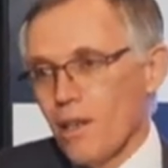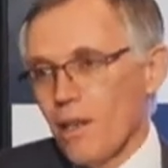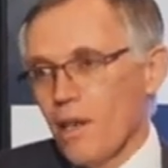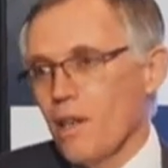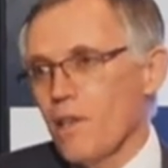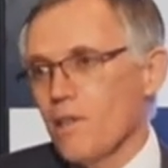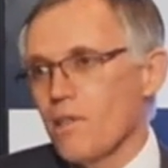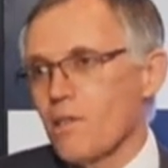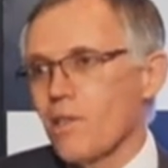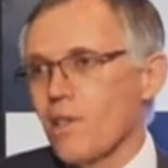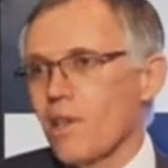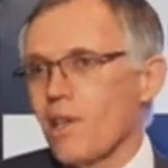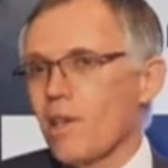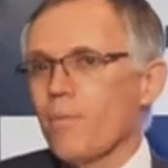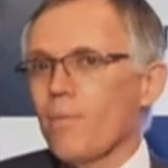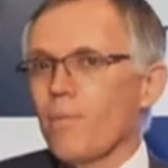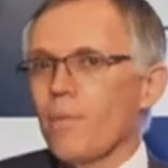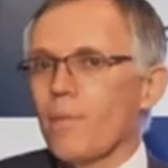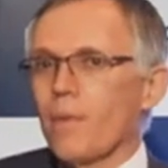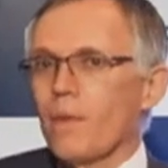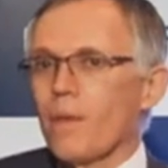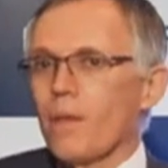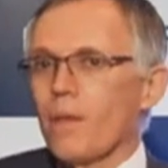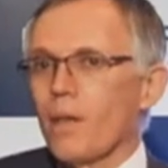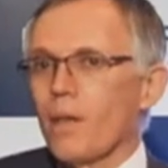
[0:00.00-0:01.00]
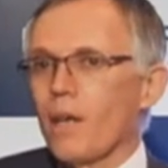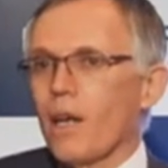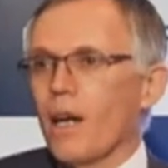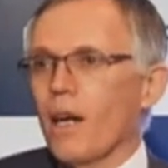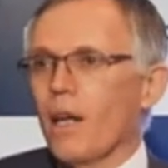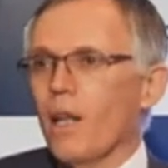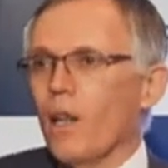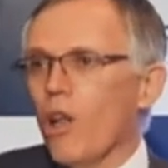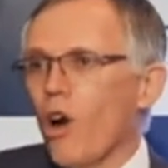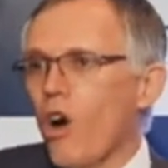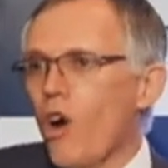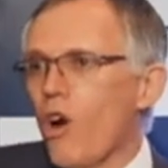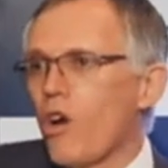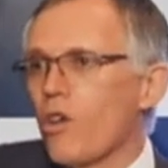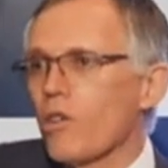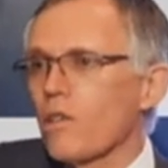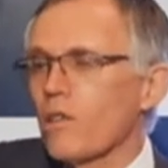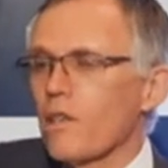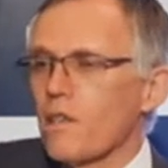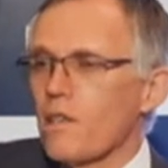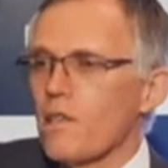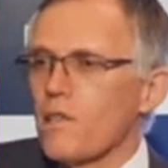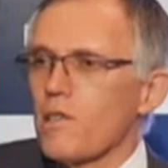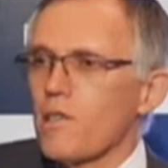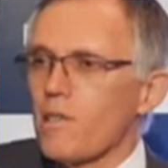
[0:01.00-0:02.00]
It's a, a, long
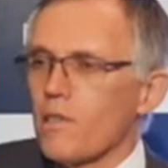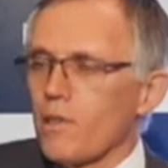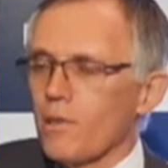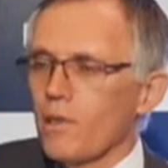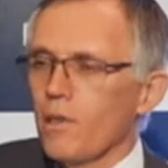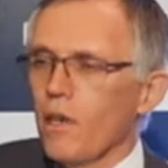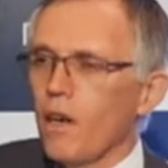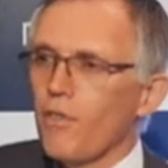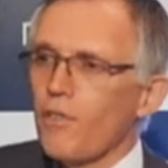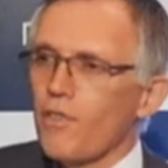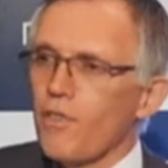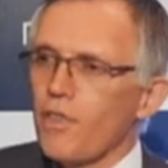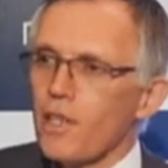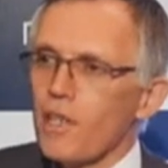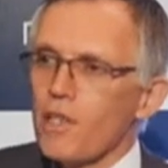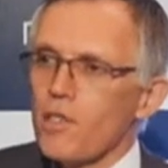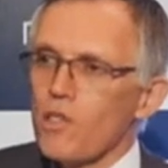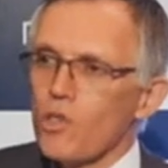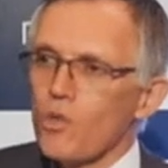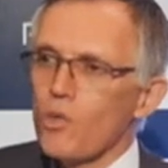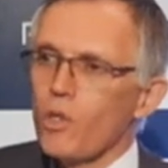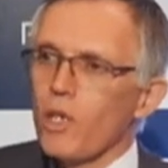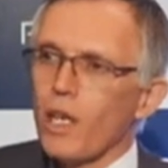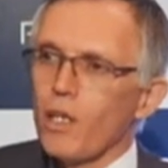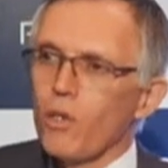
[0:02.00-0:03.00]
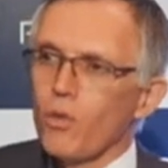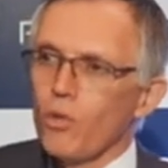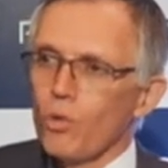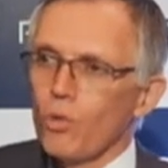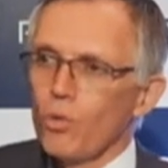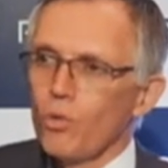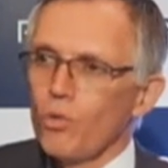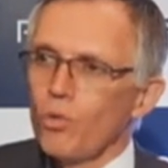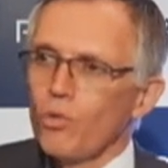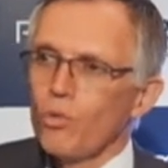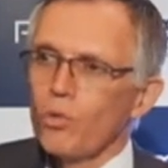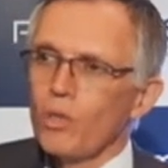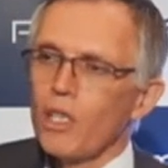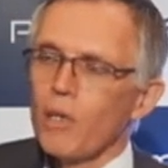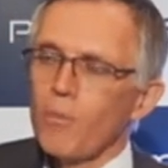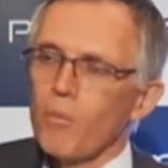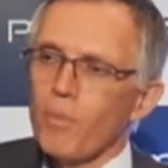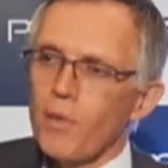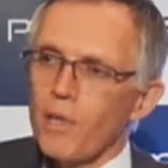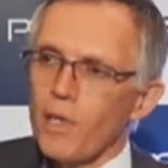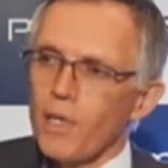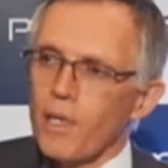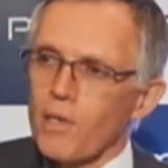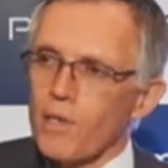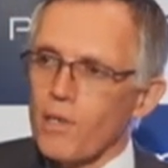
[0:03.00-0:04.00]
list of things you can do to keep
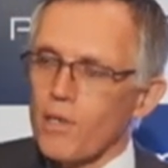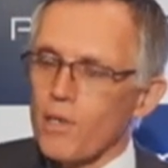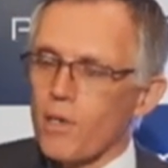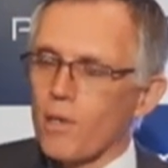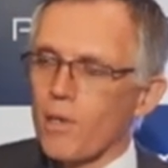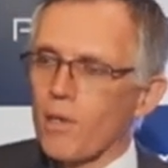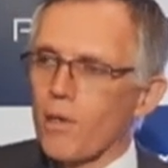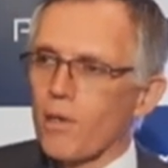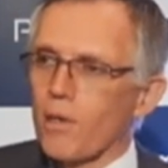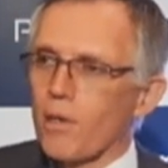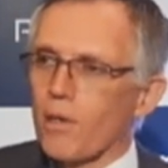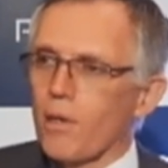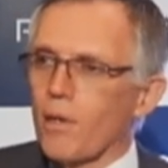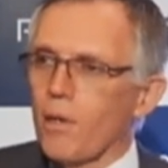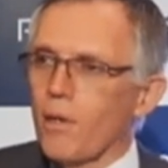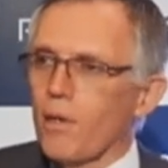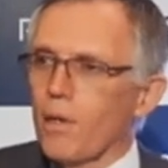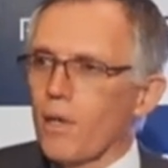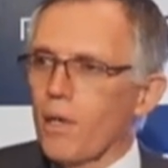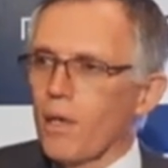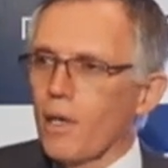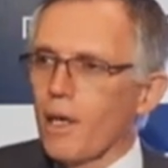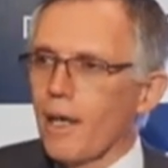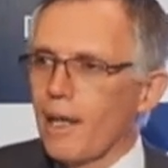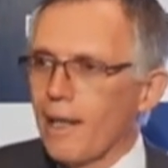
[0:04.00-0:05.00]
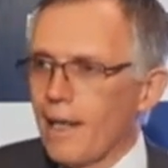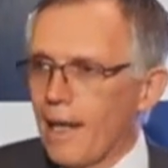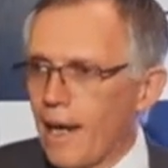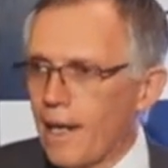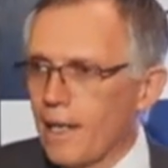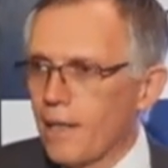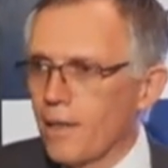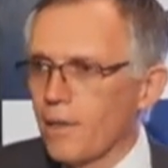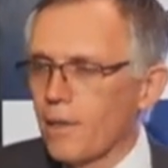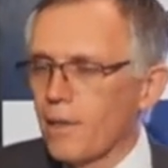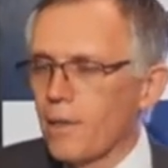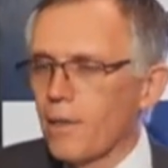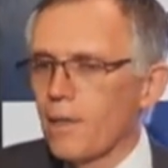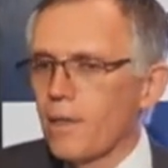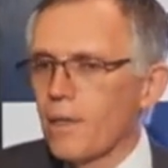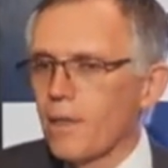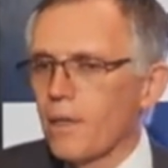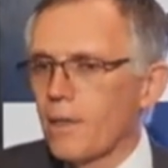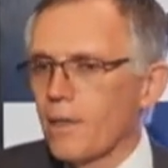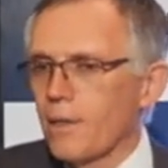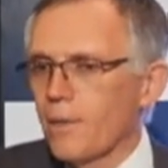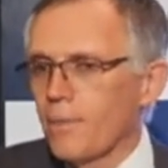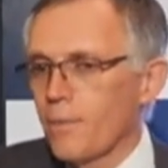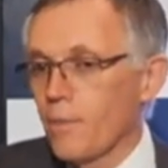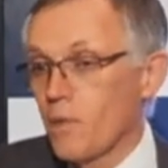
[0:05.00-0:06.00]
things uh, aligned.
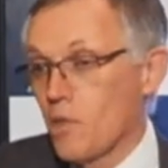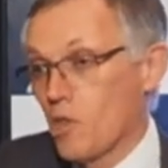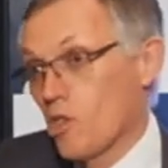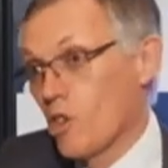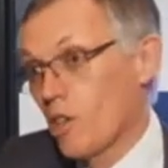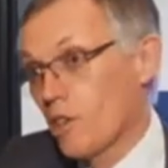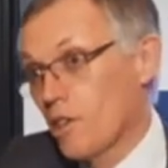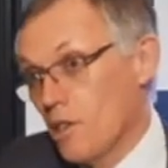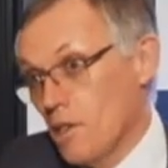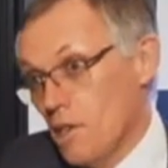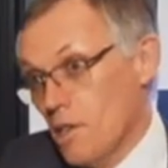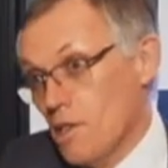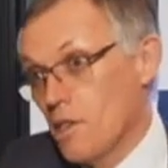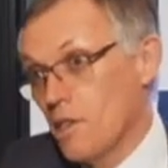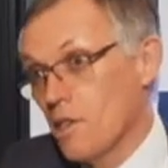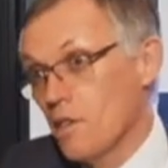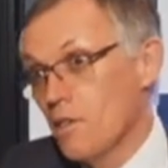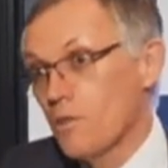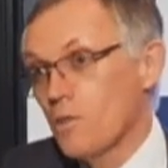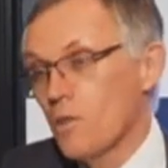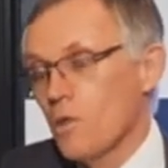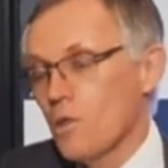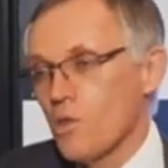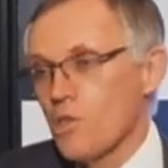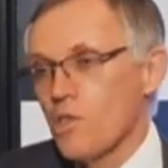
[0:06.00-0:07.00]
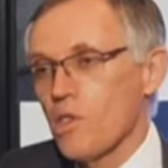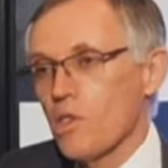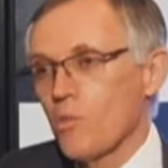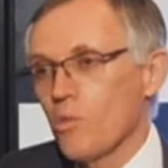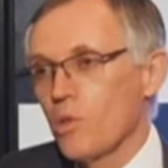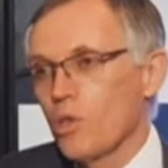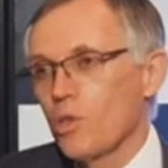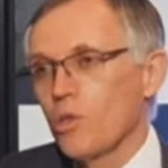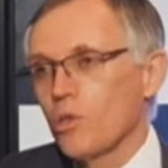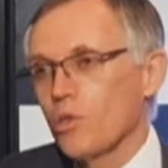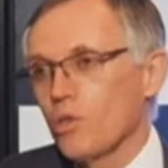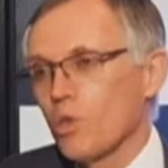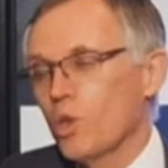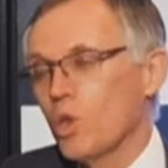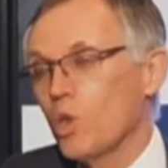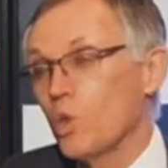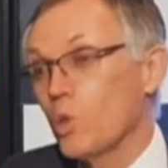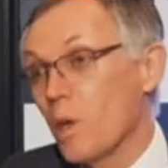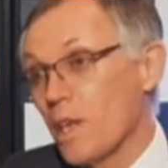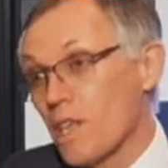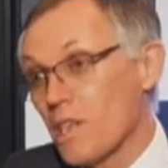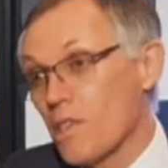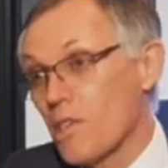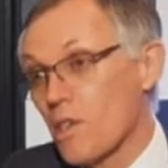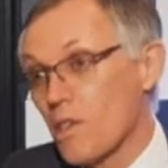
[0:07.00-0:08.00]
Uh, it's not easy, of course, and we don't
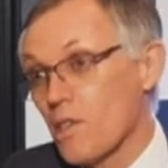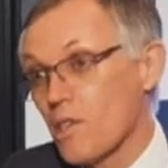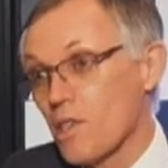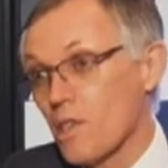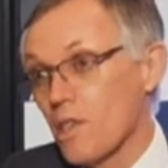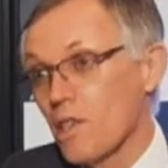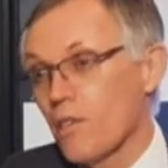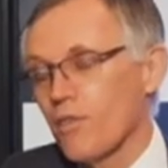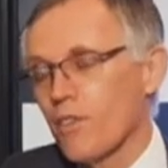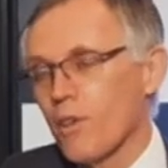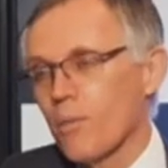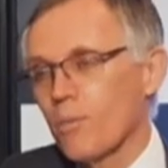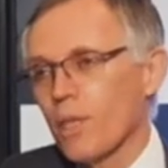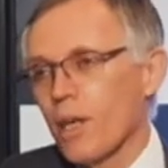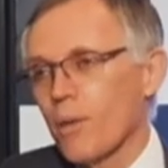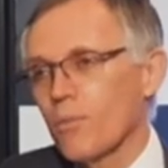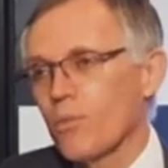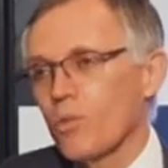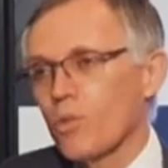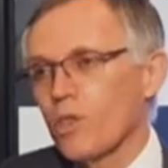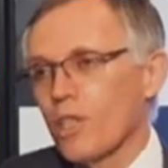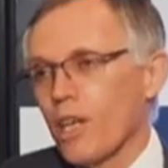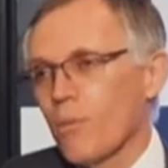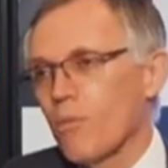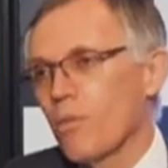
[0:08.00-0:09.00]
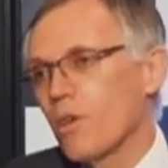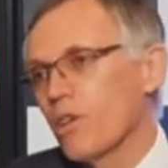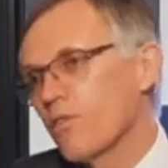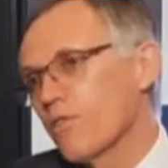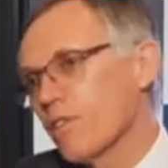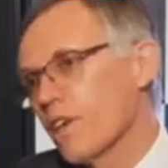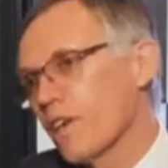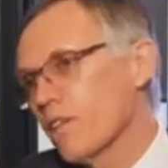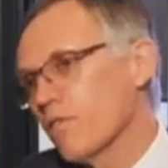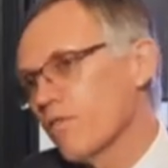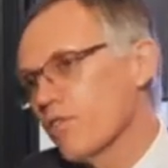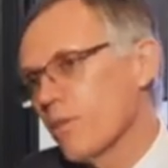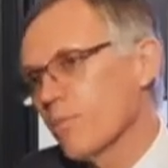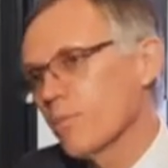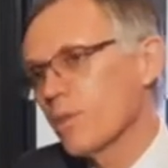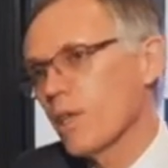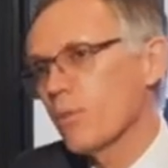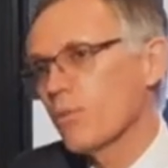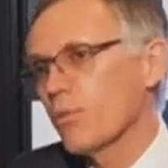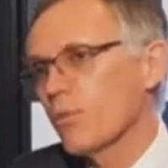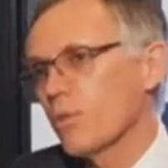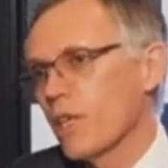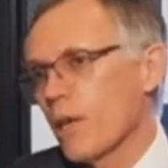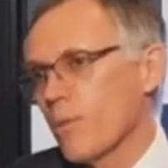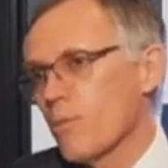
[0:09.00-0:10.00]
always succeed. From time to time we fail, from
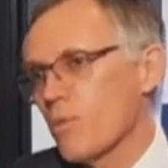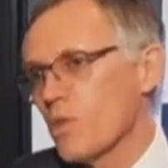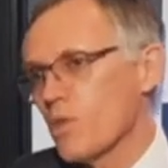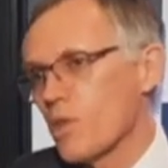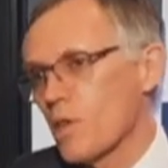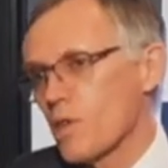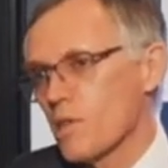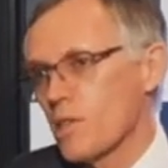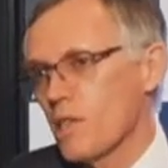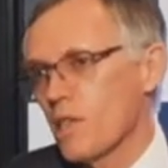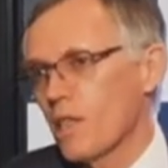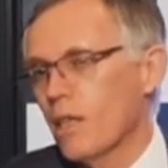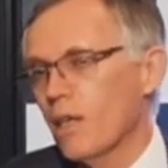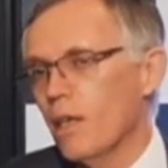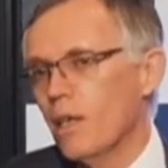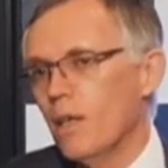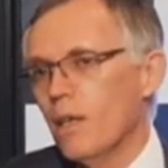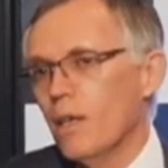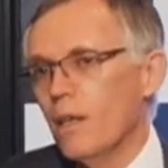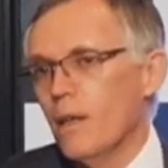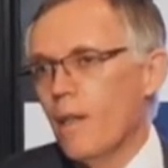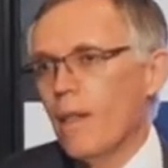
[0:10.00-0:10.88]
time to time we succeed. Mm.